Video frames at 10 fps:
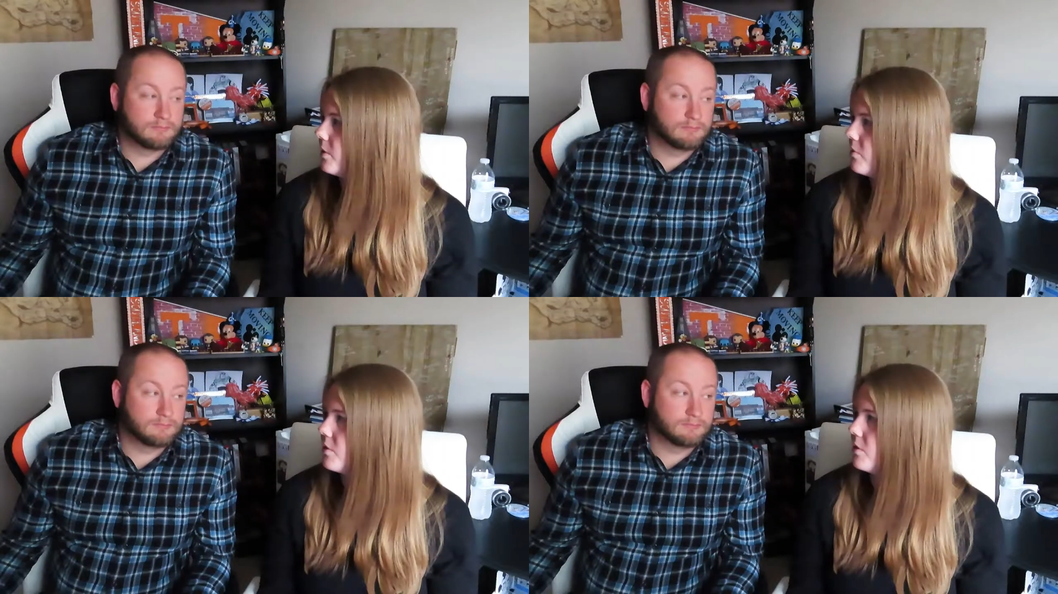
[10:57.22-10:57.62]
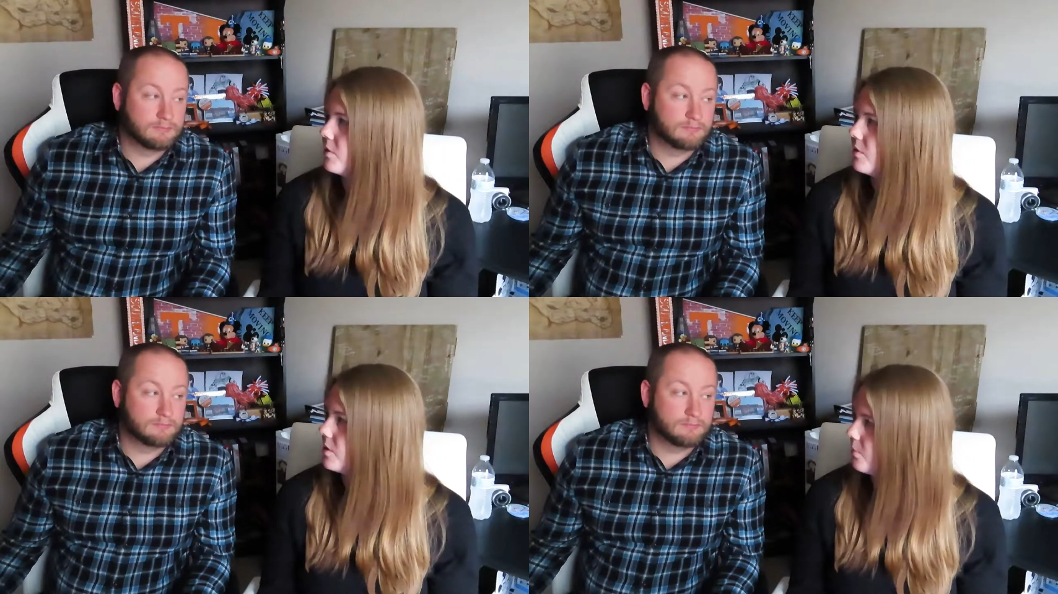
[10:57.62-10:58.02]
Speaker 1: meet up for the
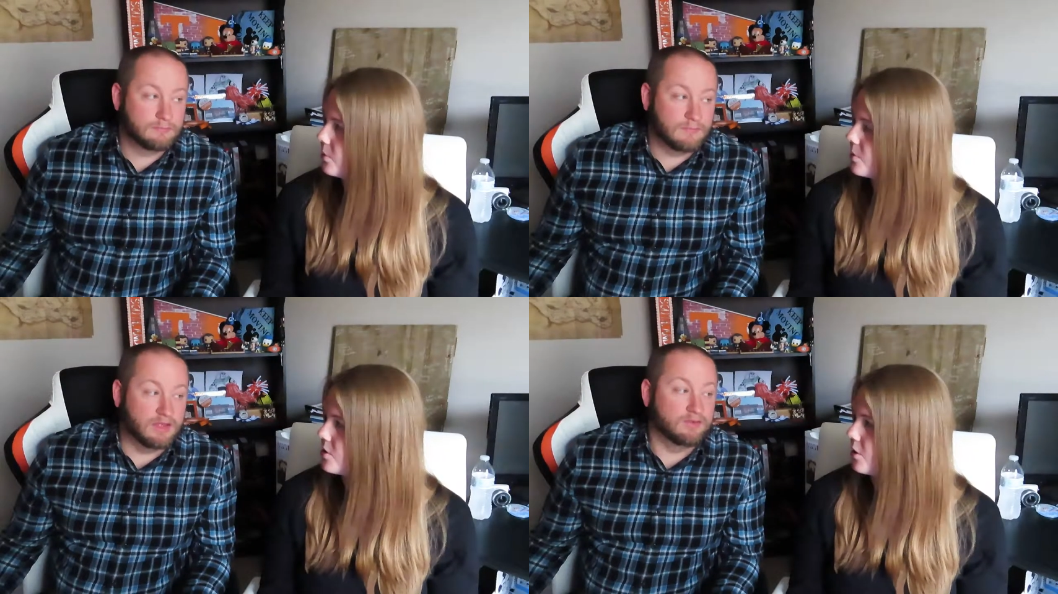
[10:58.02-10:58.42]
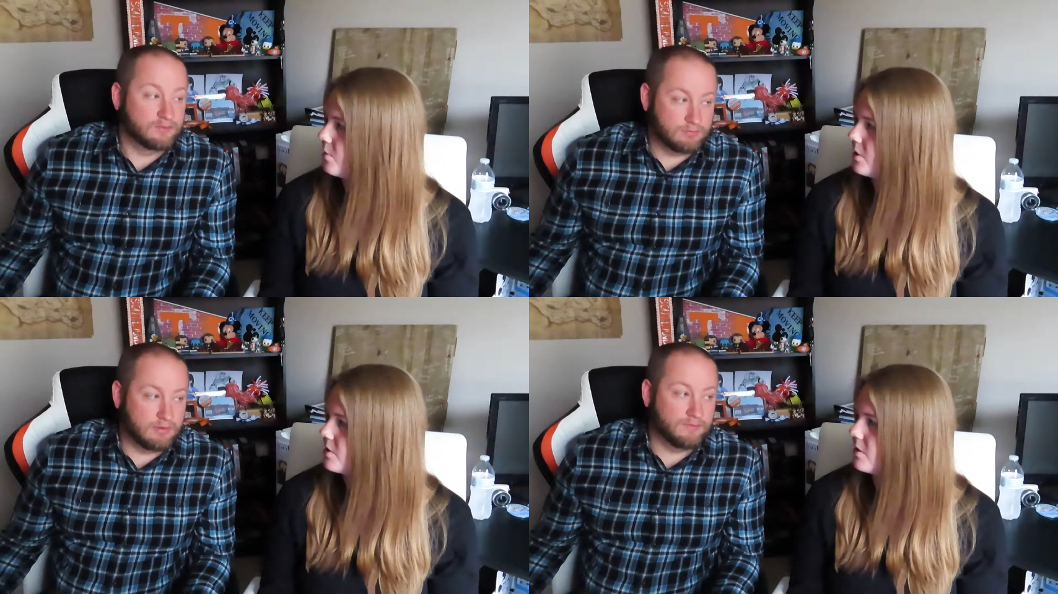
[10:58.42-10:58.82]
Dumbledore's yes,
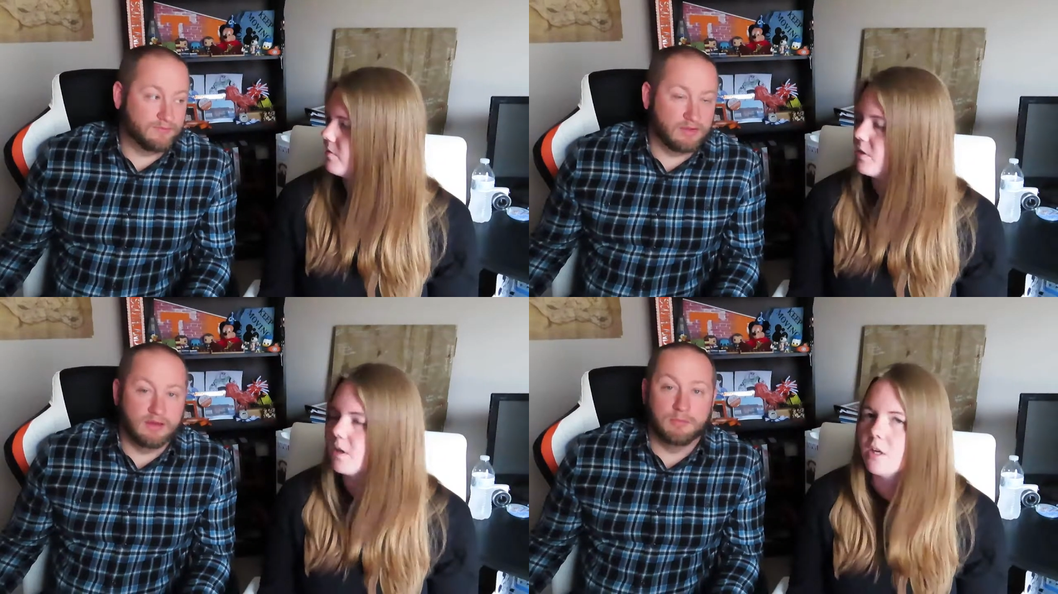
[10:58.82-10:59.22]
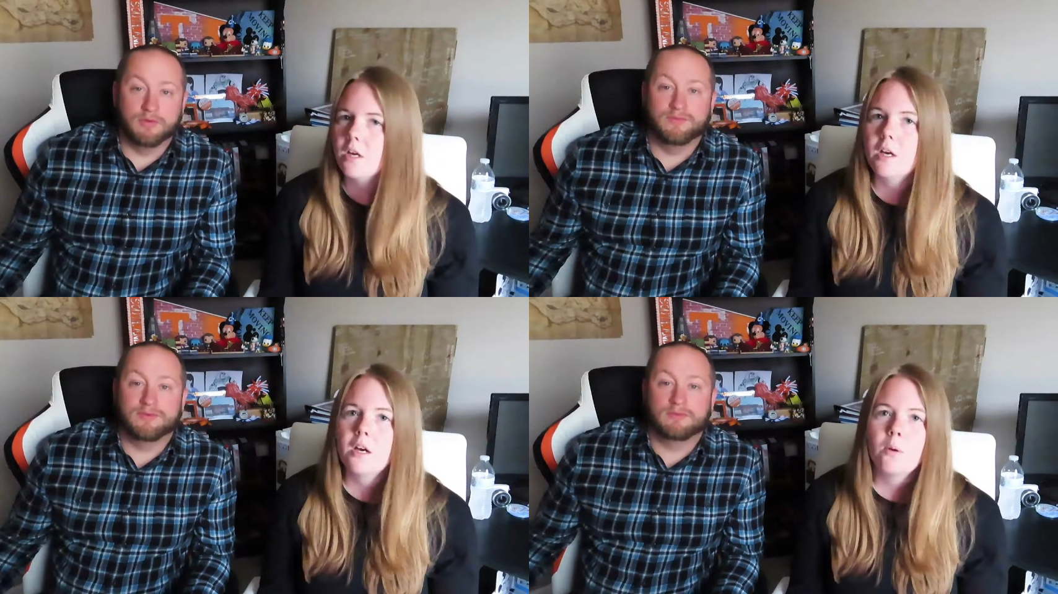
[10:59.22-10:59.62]
Army. I've seen the
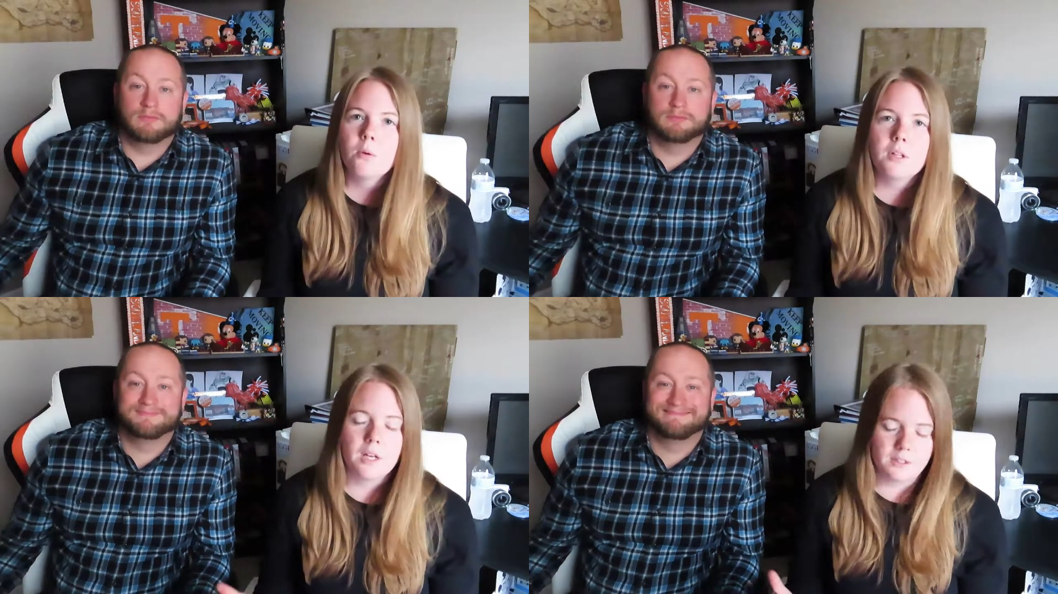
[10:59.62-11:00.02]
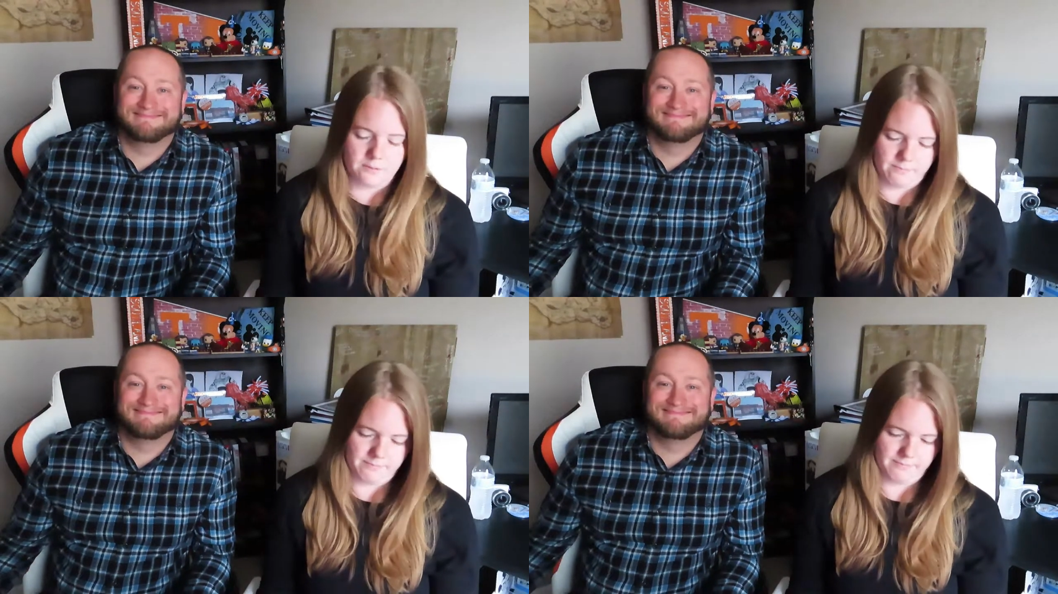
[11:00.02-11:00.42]
movies. Well,
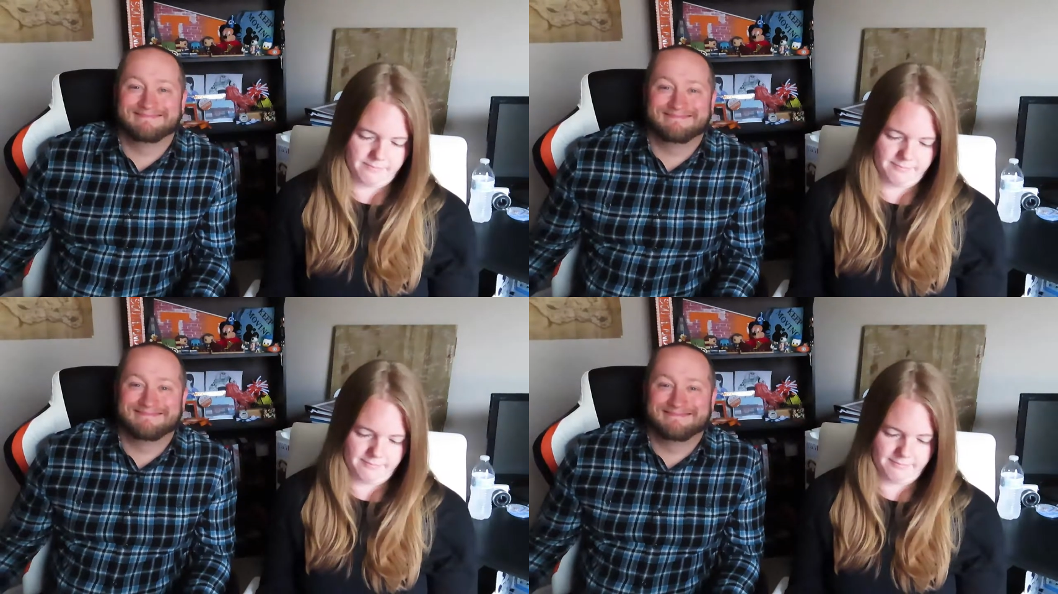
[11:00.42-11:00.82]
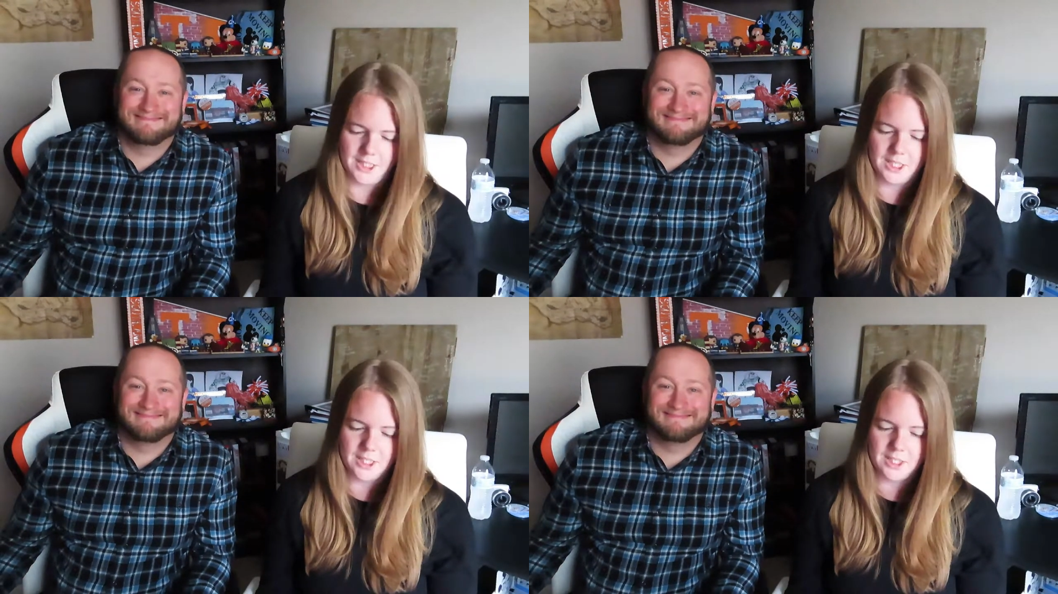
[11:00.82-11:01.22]

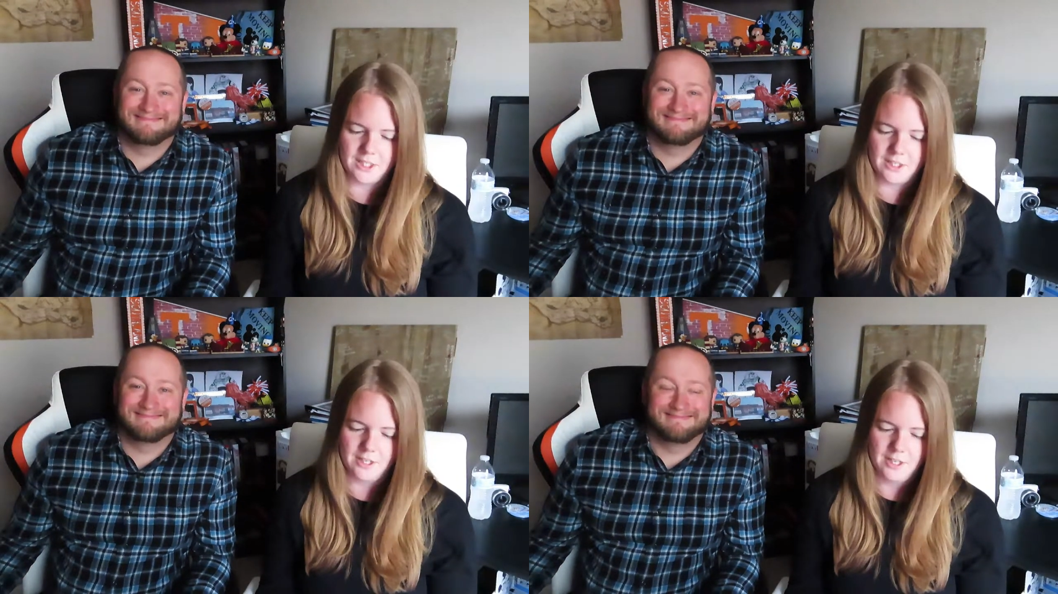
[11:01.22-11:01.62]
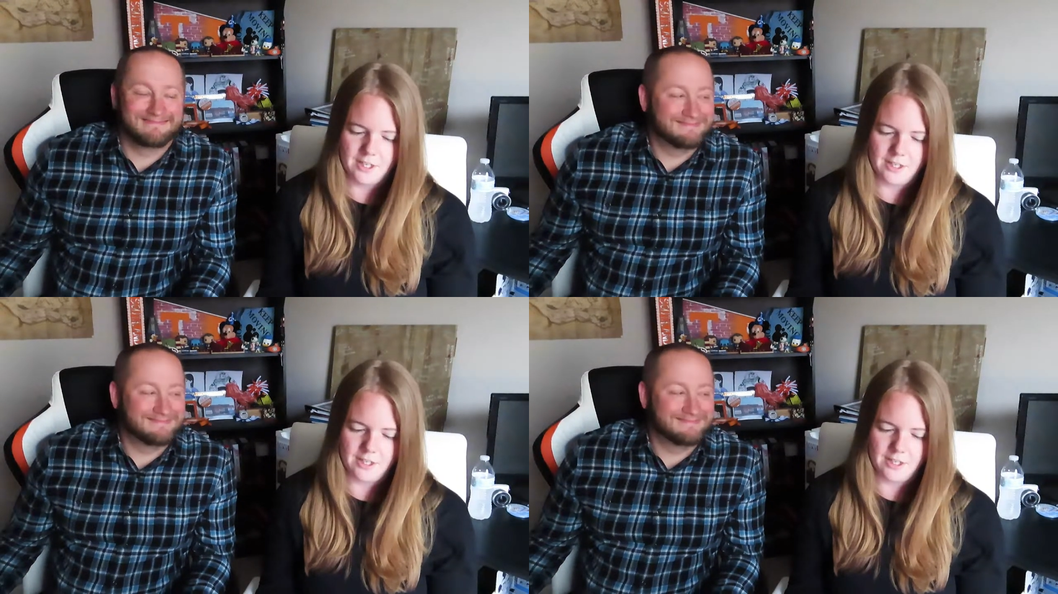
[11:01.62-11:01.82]
and then